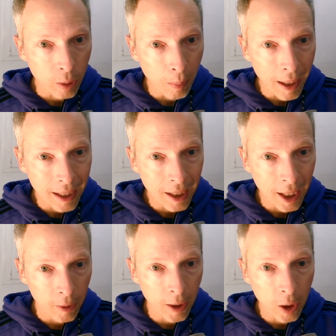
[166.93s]
mike
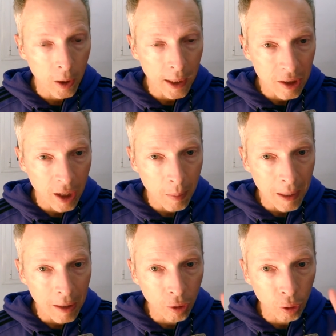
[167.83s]
Carragher it's going to
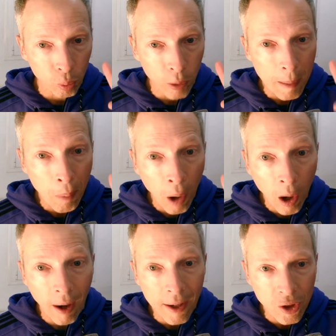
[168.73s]
be three
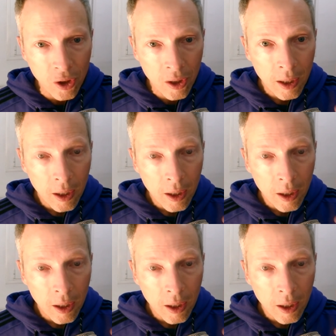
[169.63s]
parts